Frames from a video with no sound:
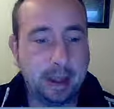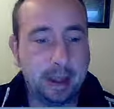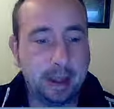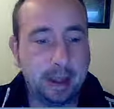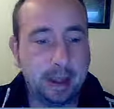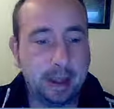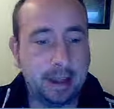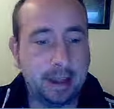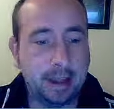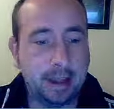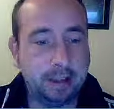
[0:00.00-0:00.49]

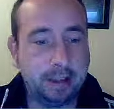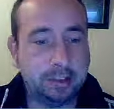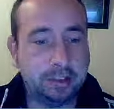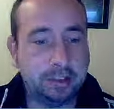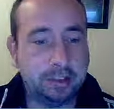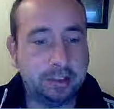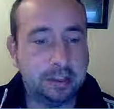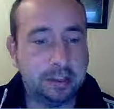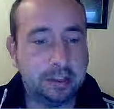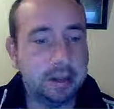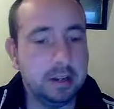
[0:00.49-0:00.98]

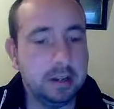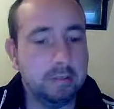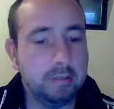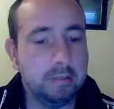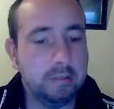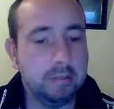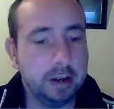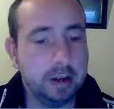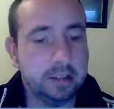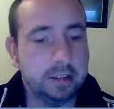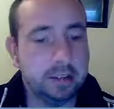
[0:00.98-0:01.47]
st
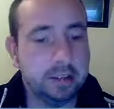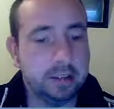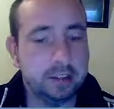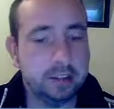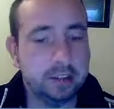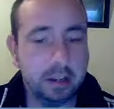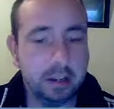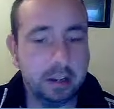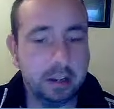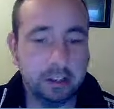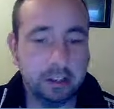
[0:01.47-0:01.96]
minus
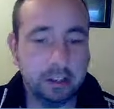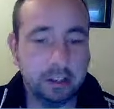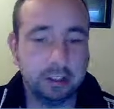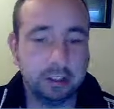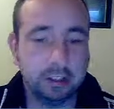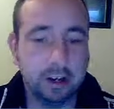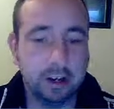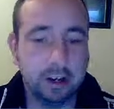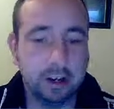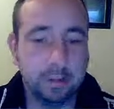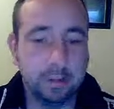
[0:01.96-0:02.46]
status,
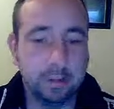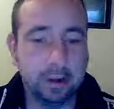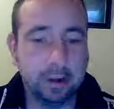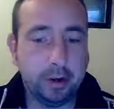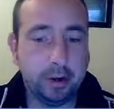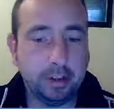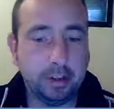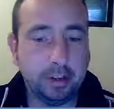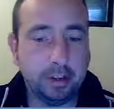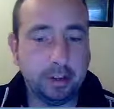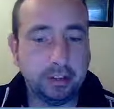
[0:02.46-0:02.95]
print
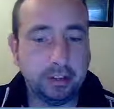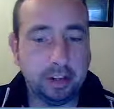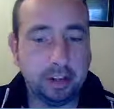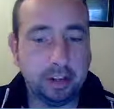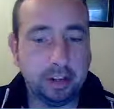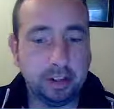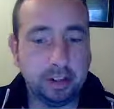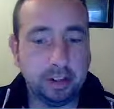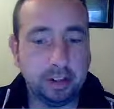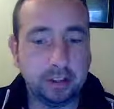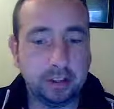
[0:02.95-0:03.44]

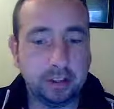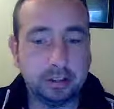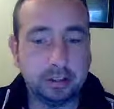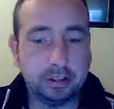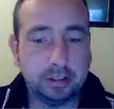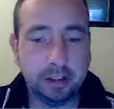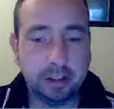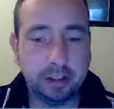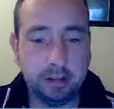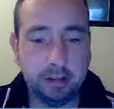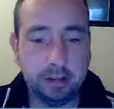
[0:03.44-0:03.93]
status
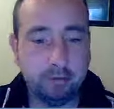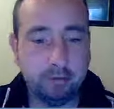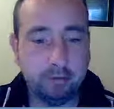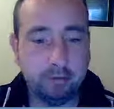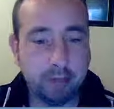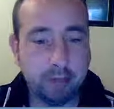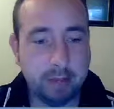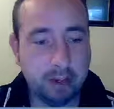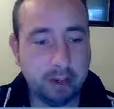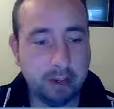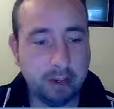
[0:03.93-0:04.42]

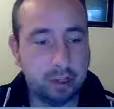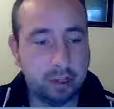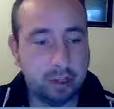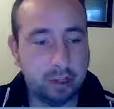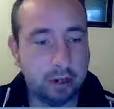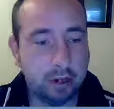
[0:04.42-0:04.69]
information,